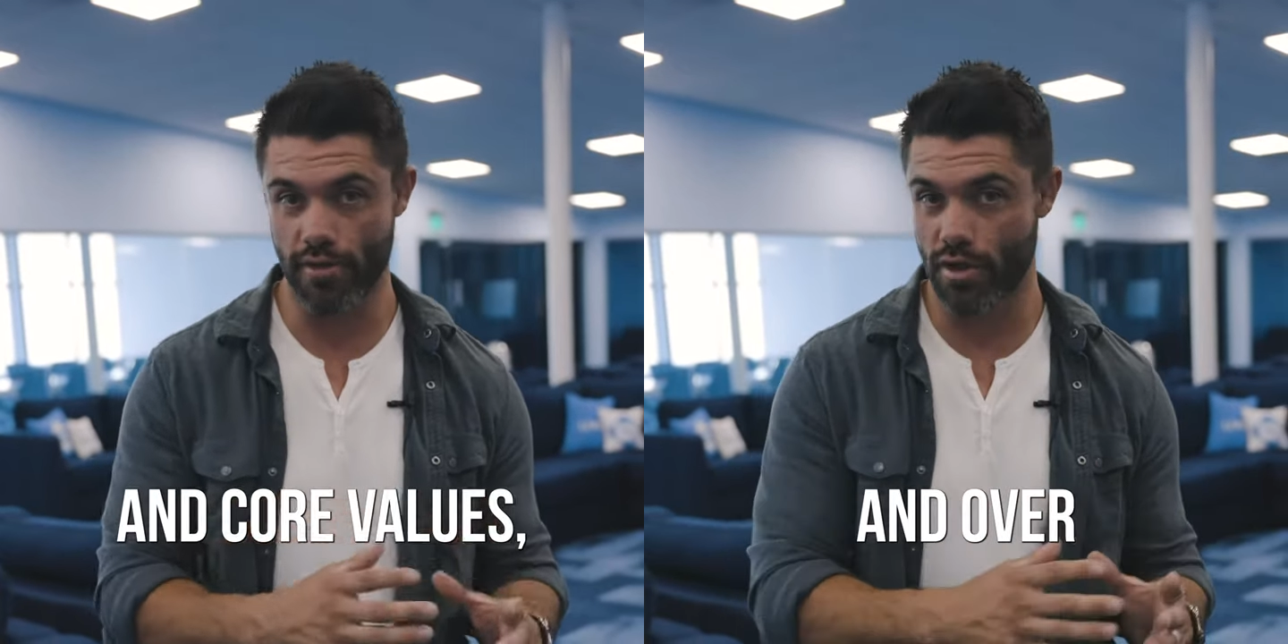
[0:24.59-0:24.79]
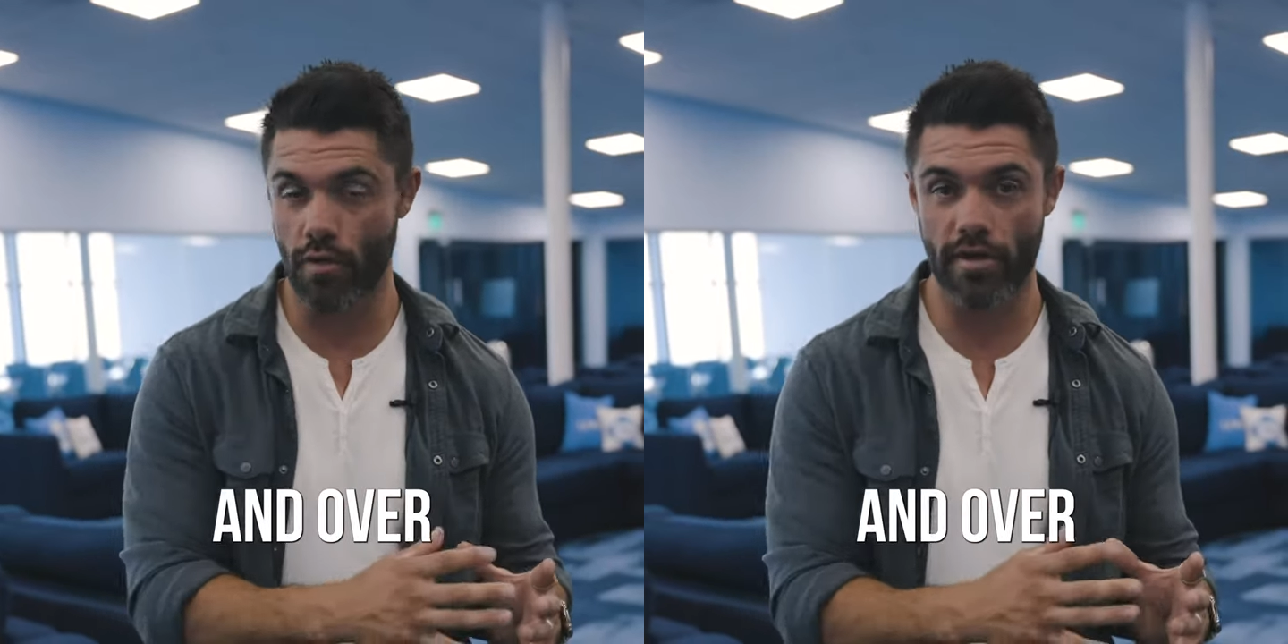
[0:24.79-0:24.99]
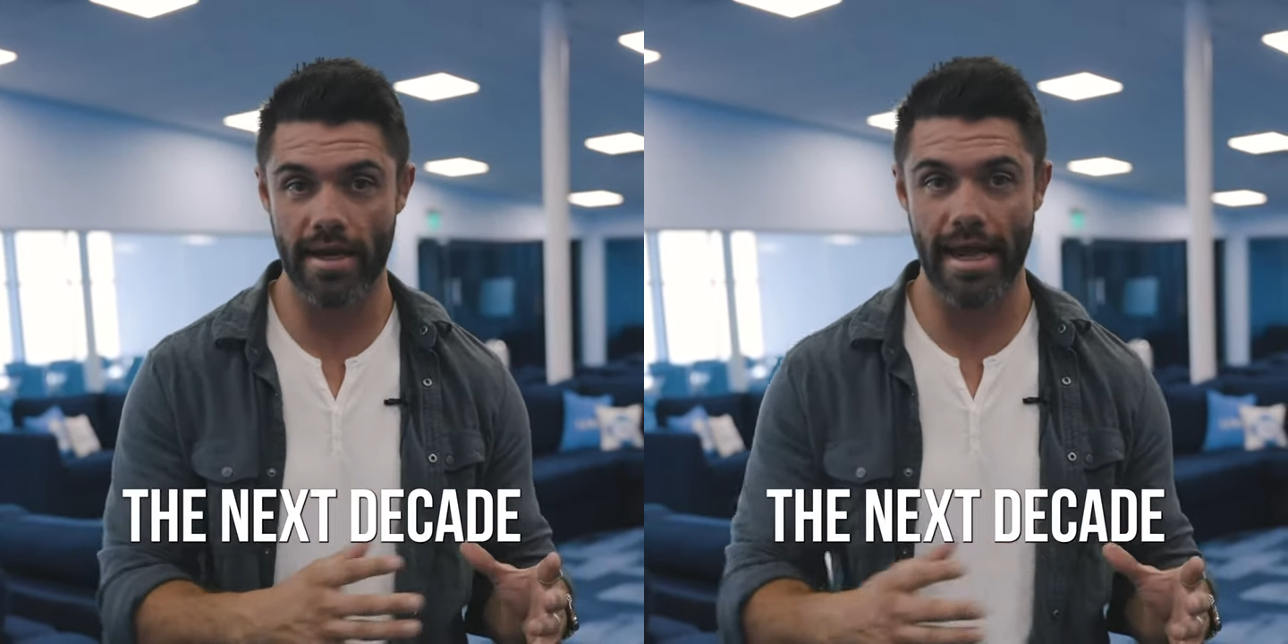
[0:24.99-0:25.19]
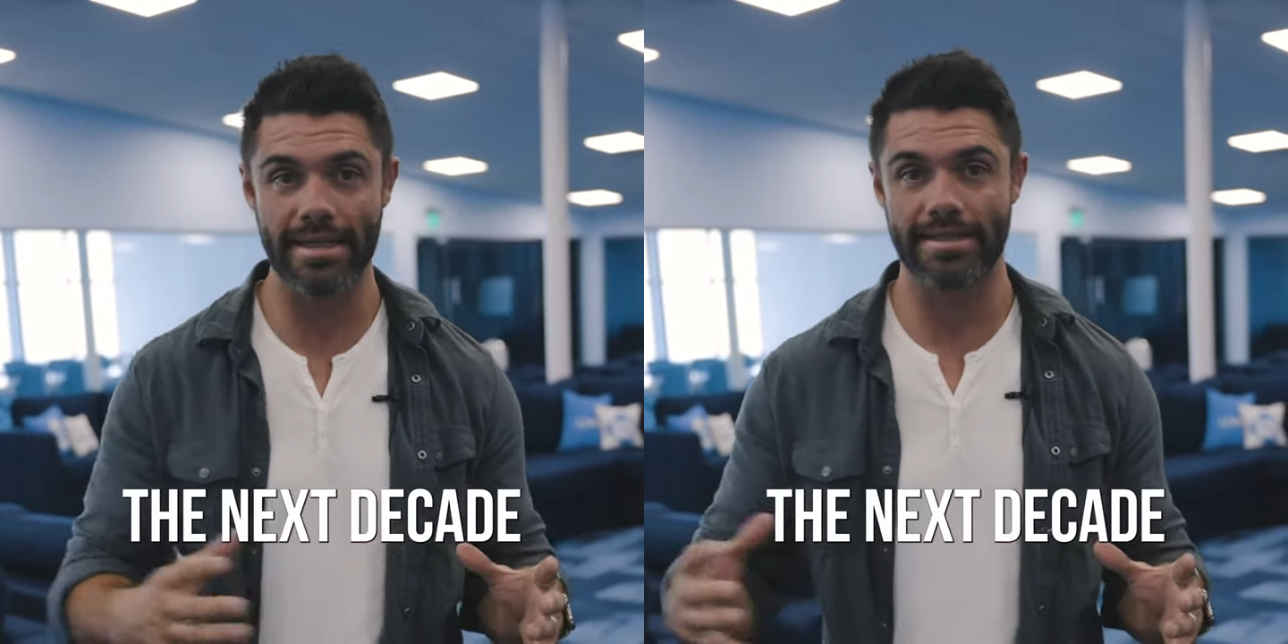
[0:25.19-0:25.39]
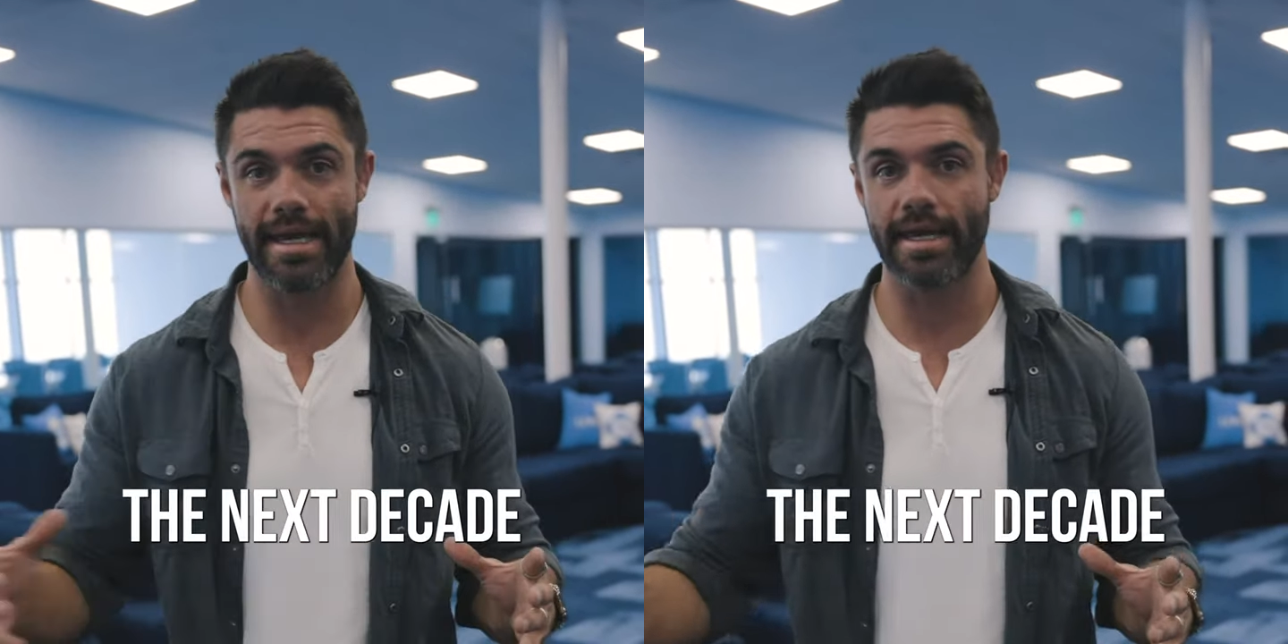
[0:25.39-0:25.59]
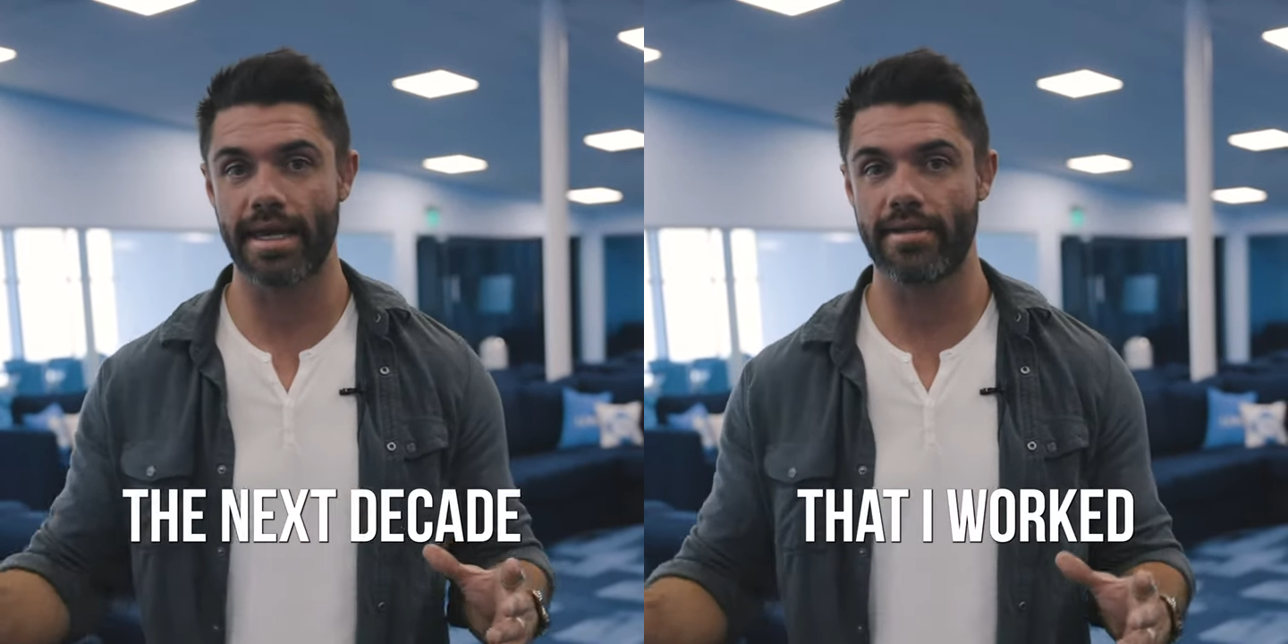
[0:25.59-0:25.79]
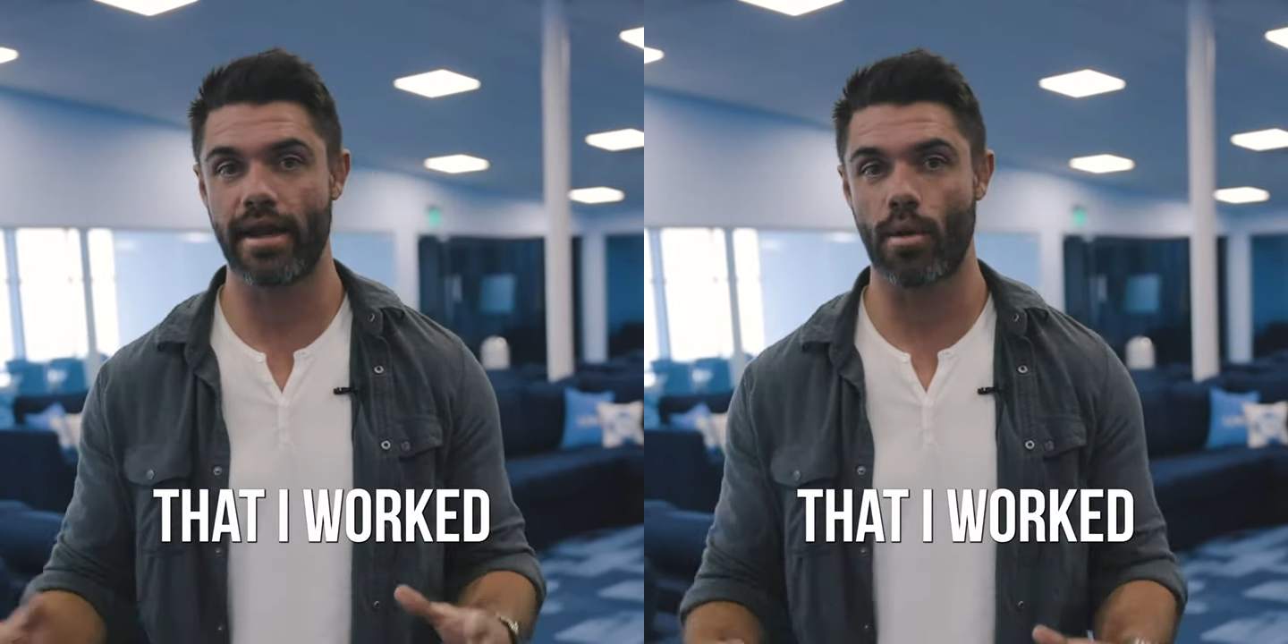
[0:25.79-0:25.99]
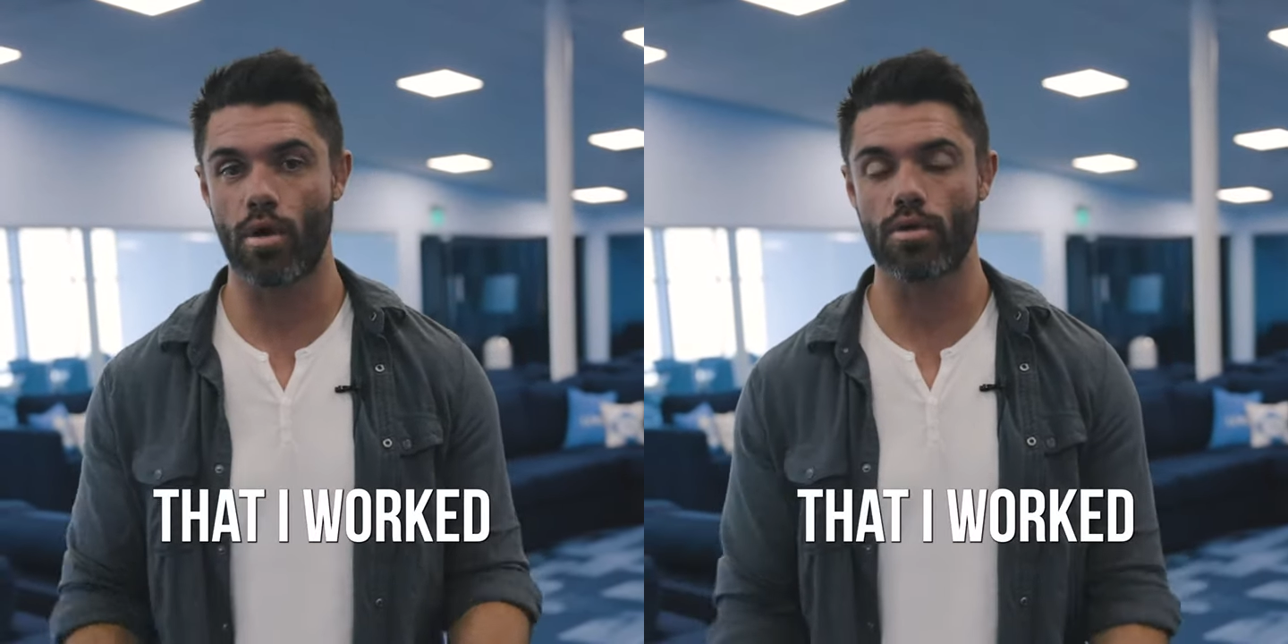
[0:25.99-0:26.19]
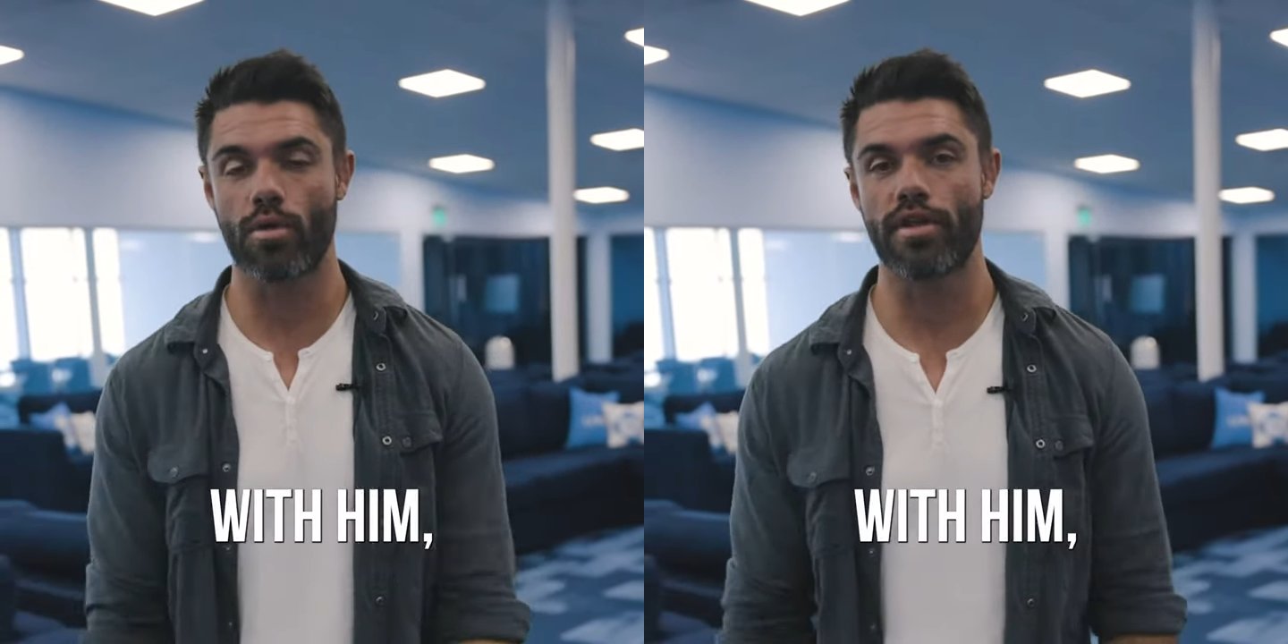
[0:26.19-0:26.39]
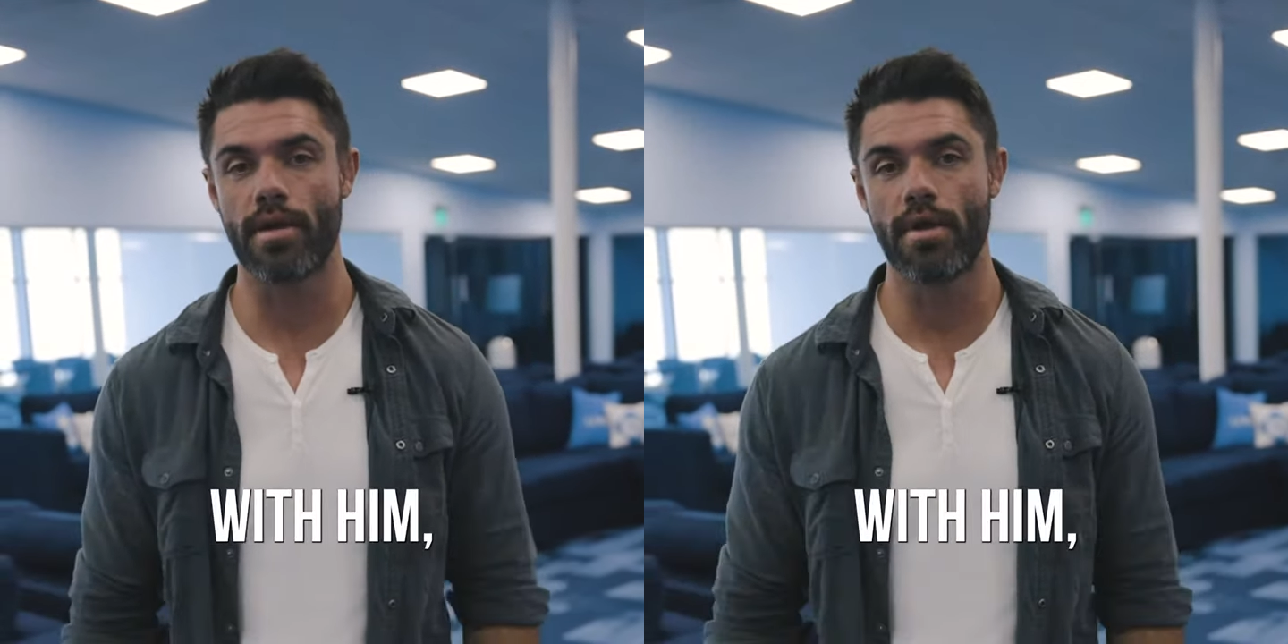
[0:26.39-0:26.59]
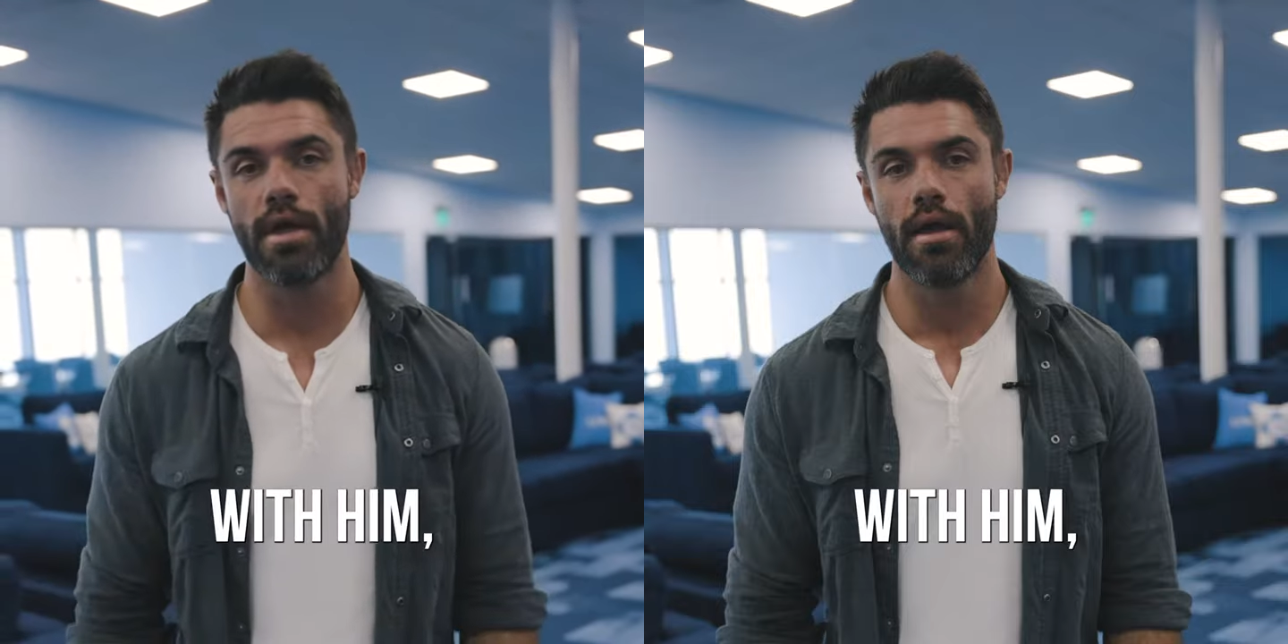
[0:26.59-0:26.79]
And over the next decade that I worked with him,